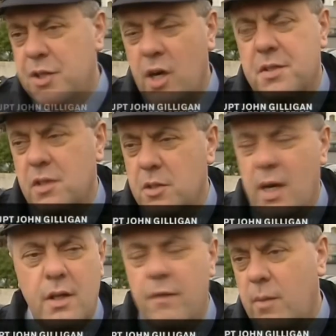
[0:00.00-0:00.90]
Chaired by
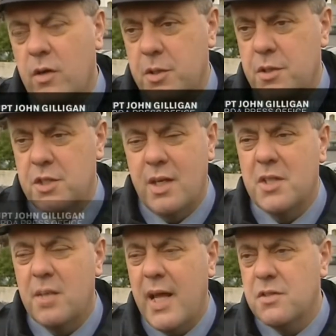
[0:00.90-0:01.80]
Commissioner from our Security Section was attended
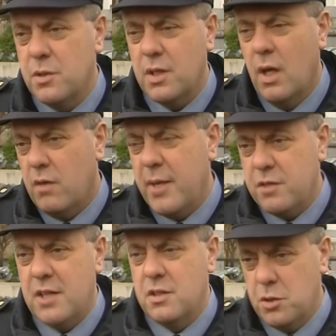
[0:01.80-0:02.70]
by the heads of security for all major
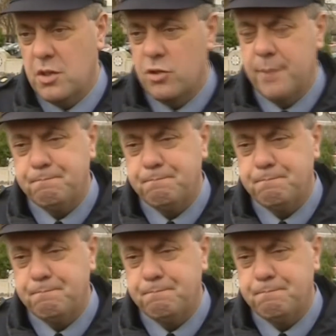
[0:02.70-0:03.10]
financial institutions in the